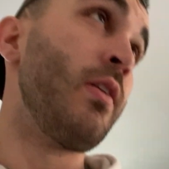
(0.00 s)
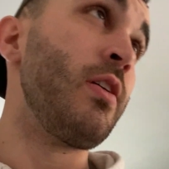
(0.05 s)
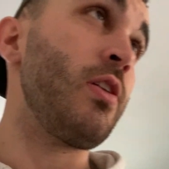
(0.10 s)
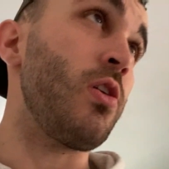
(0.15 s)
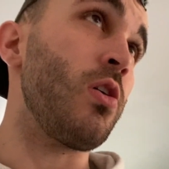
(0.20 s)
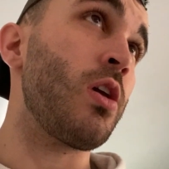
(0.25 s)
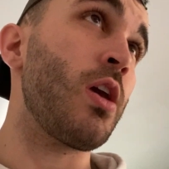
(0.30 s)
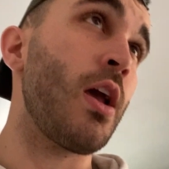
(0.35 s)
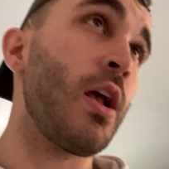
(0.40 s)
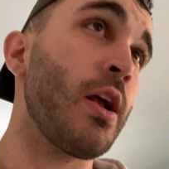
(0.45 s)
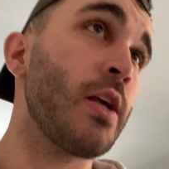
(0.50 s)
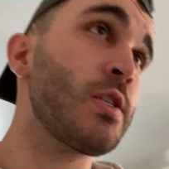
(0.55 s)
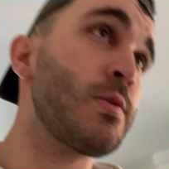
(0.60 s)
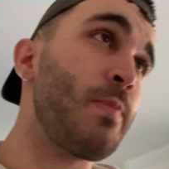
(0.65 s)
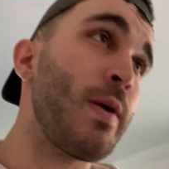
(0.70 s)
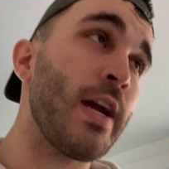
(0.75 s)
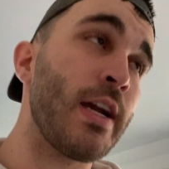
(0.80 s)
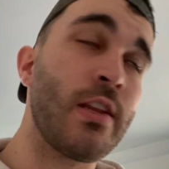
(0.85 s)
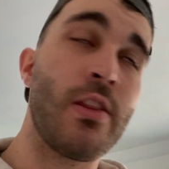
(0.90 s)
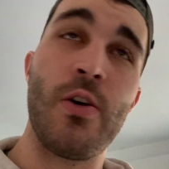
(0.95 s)
You can't
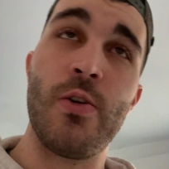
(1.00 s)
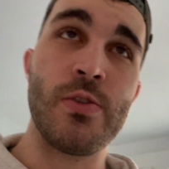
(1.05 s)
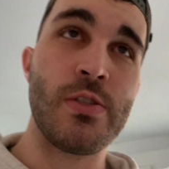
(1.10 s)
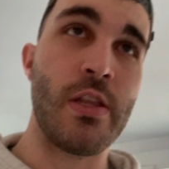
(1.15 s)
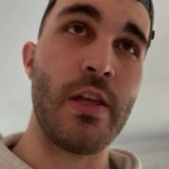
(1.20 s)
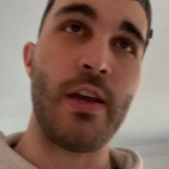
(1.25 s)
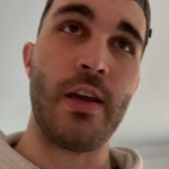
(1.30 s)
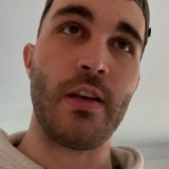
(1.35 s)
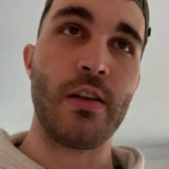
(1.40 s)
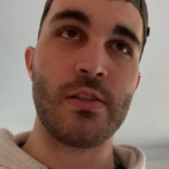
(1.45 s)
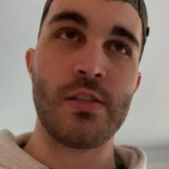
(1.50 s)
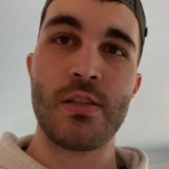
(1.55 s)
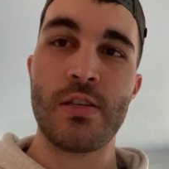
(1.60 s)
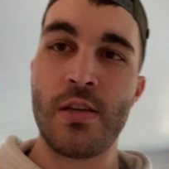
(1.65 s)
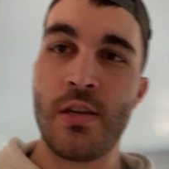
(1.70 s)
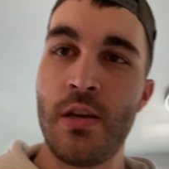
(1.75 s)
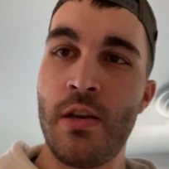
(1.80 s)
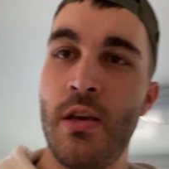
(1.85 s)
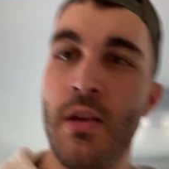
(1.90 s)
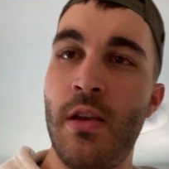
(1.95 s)
expect those things
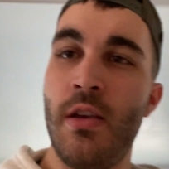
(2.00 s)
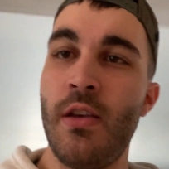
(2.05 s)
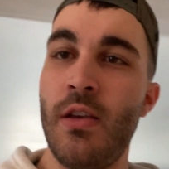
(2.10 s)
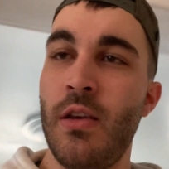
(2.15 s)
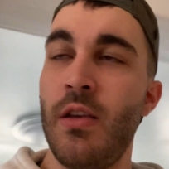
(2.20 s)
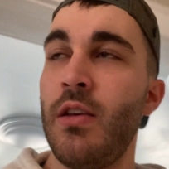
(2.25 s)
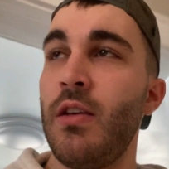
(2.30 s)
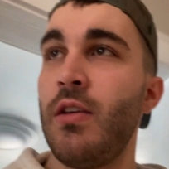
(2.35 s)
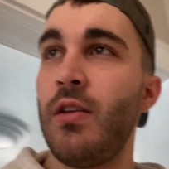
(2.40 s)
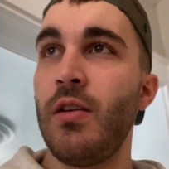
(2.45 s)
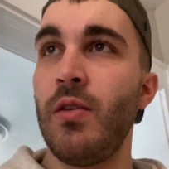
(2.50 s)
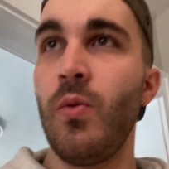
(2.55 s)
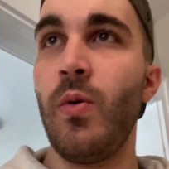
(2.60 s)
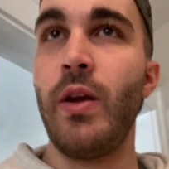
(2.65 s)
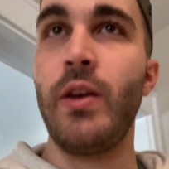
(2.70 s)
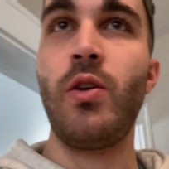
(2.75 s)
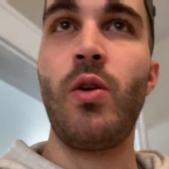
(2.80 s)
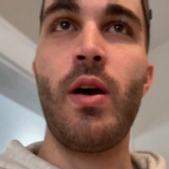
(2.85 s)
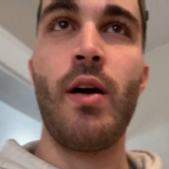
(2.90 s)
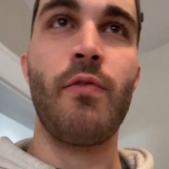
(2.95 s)

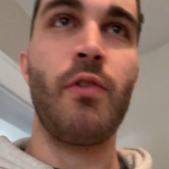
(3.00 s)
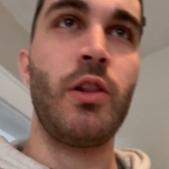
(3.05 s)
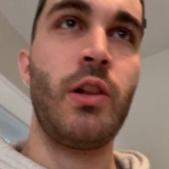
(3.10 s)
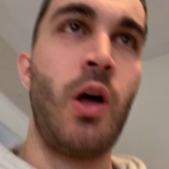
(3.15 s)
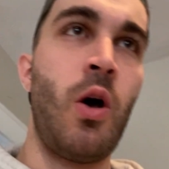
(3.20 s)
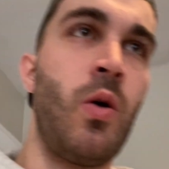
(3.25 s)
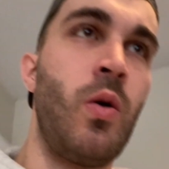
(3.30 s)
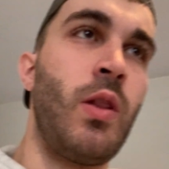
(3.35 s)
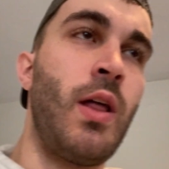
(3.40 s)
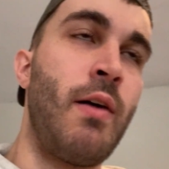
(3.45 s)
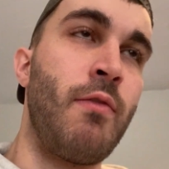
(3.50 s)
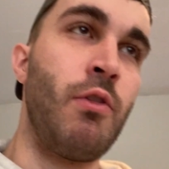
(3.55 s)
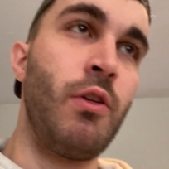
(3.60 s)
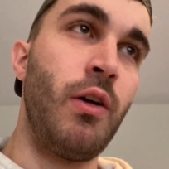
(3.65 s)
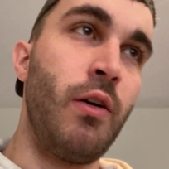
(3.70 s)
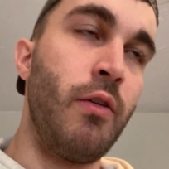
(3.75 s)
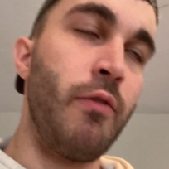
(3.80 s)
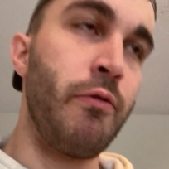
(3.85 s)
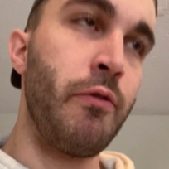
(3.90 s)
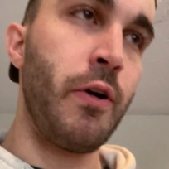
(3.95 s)
when you have a low level
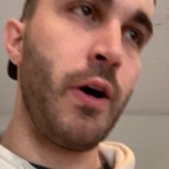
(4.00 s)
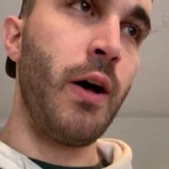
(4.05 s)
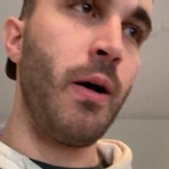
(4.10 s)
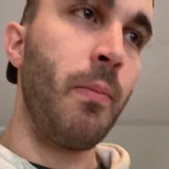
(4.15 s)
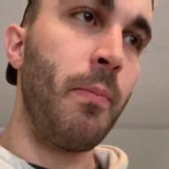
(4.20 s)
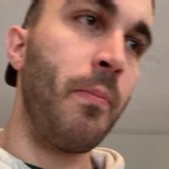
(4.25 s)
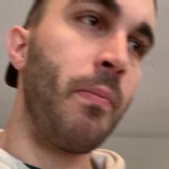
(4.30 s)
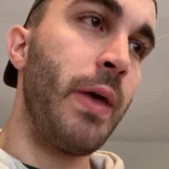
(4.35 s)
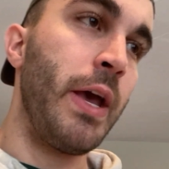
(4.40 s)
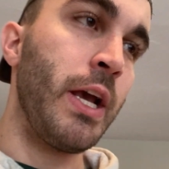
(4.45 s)
of um,